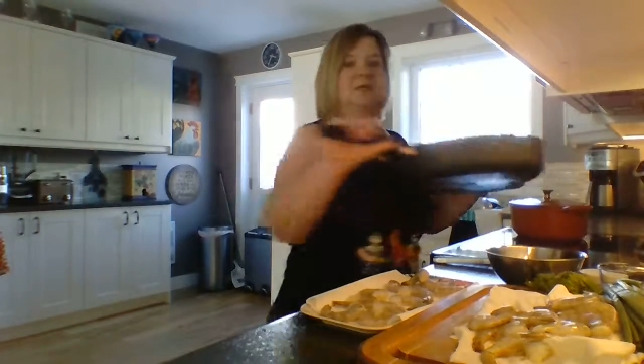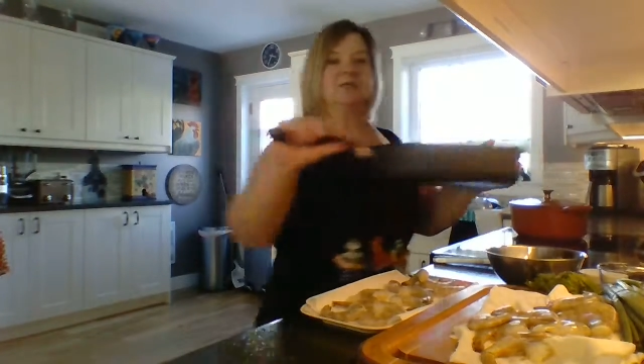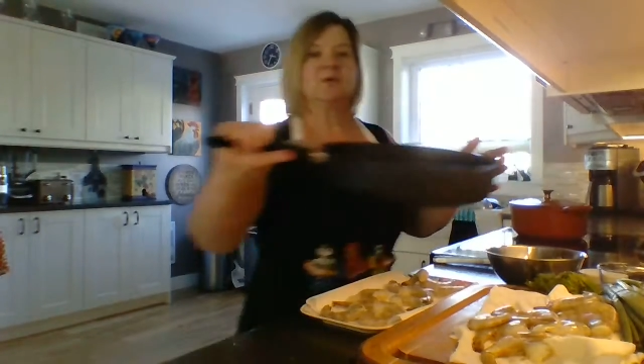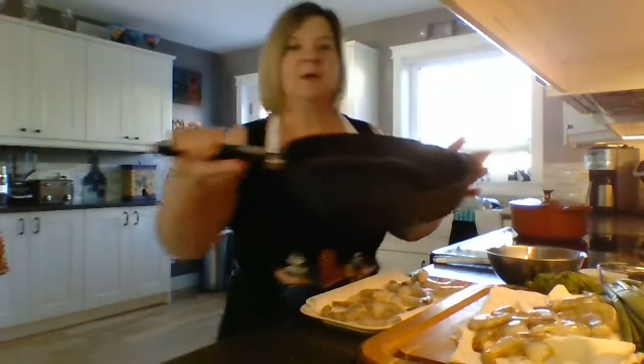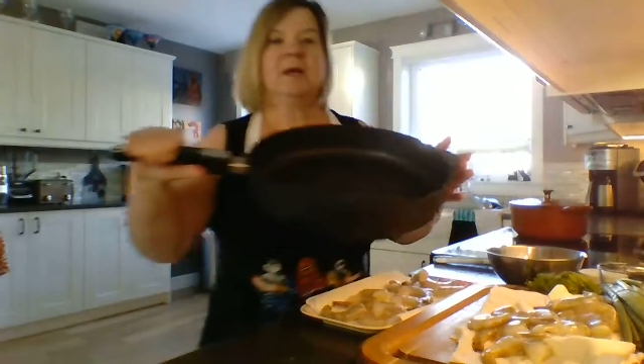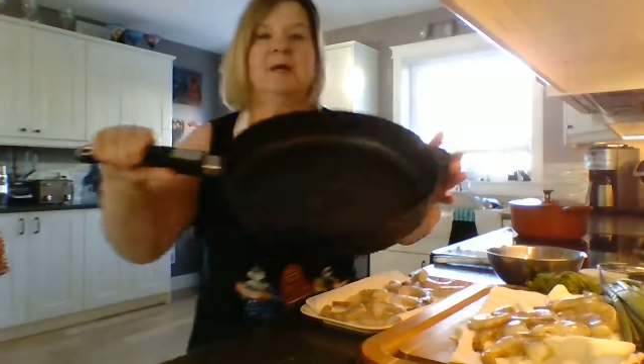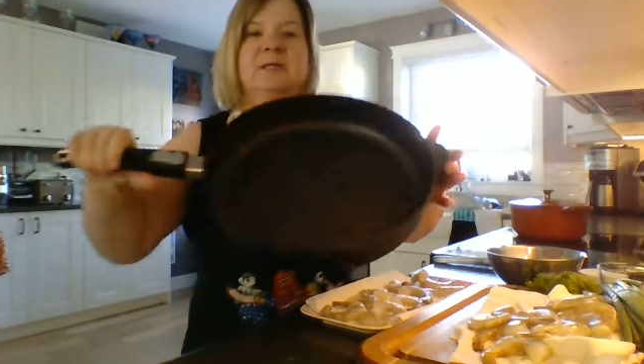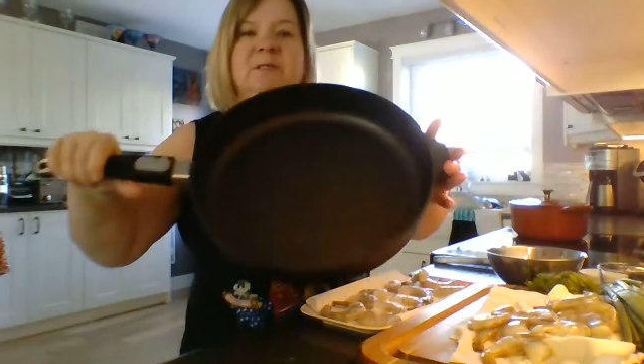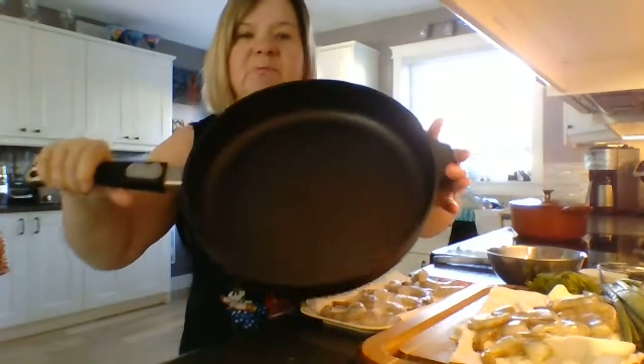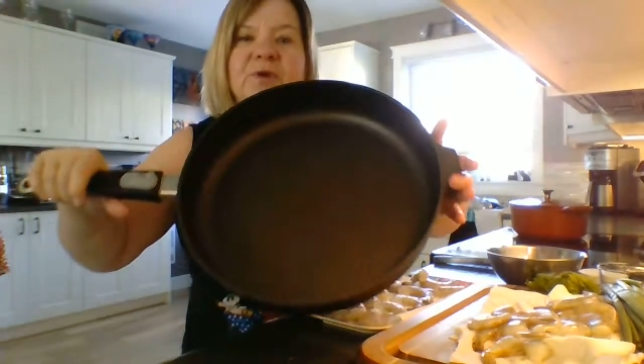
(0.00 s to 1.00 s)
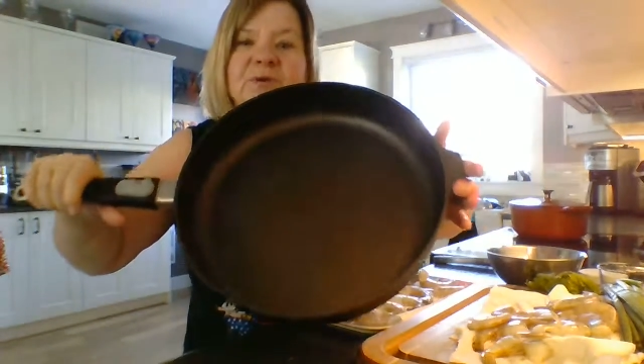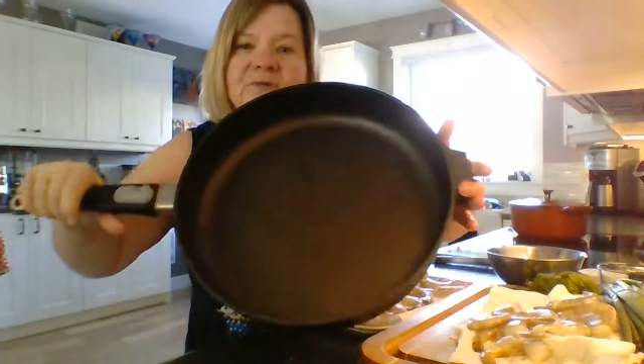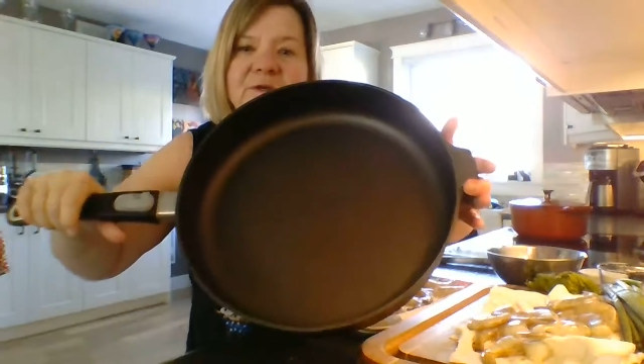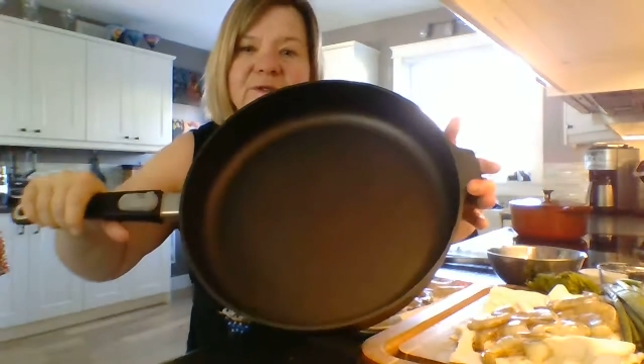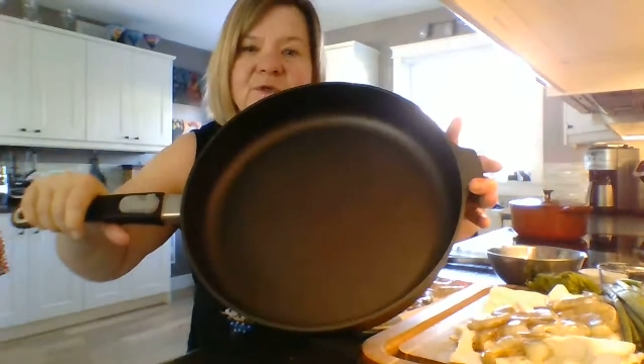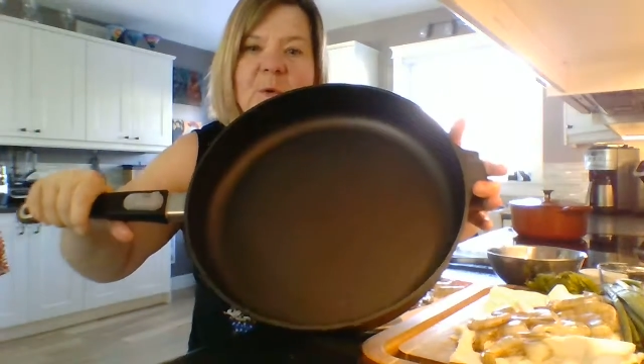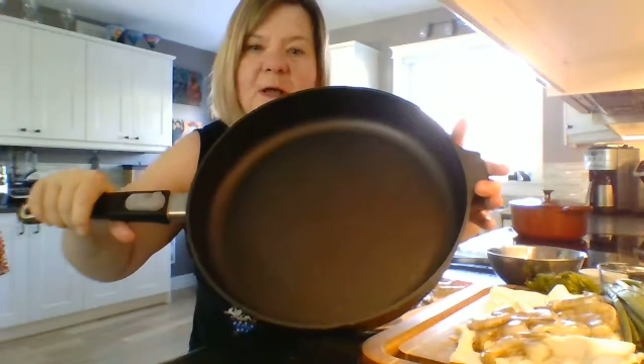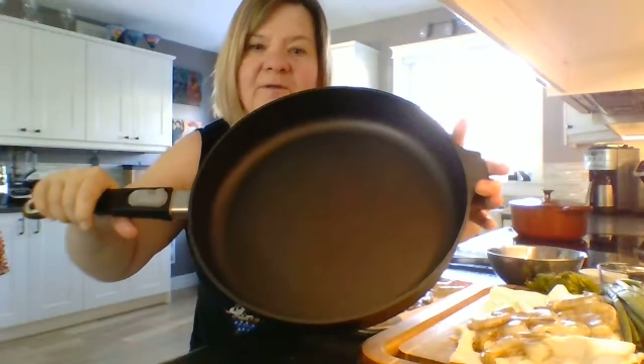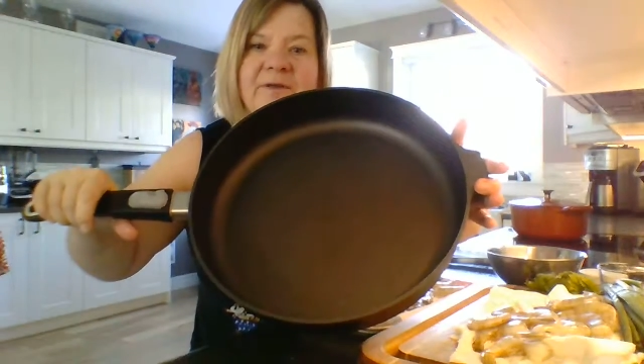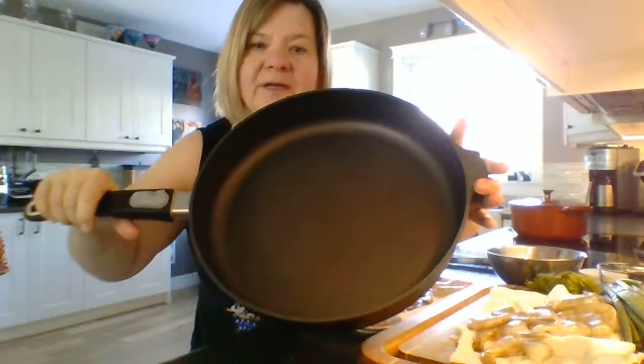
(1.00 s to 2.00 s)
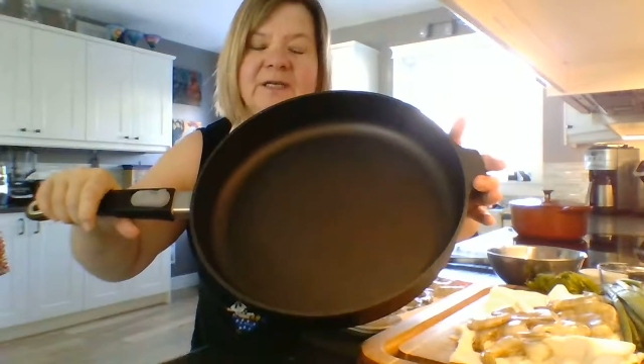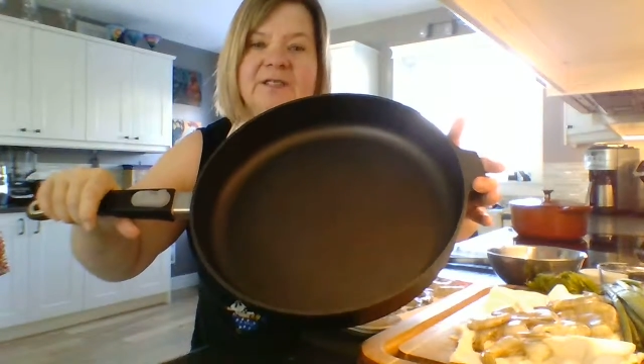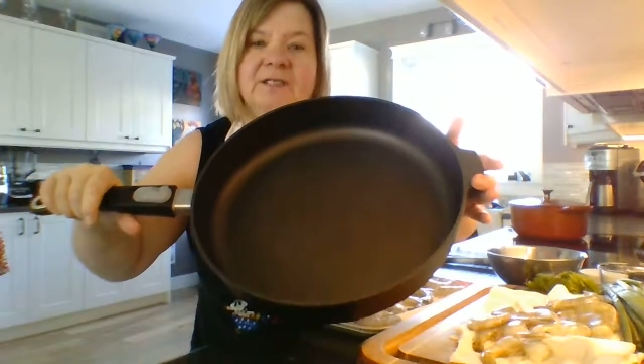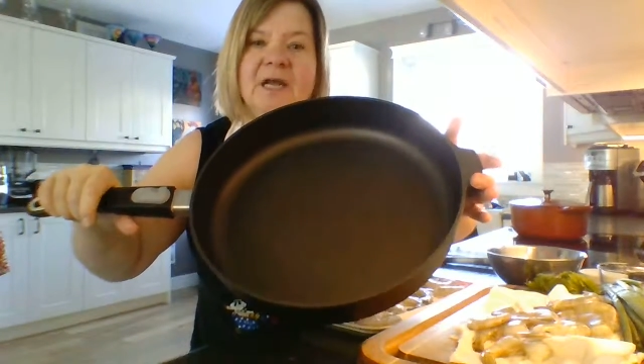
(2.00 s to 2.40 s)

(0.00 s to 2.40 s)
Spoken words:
so I got this beautiful 12-inch